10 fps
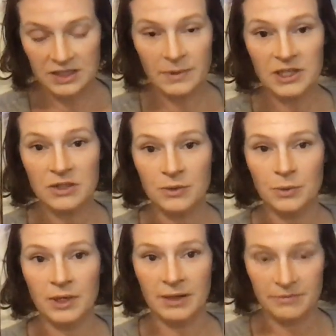especially with
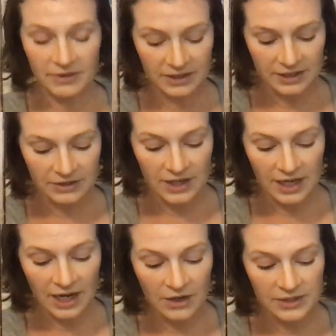what I'm feeling right
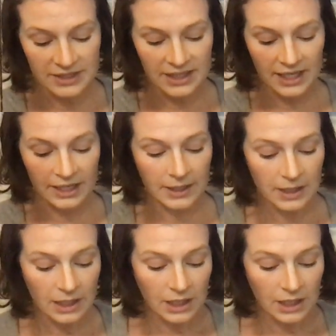now. It's like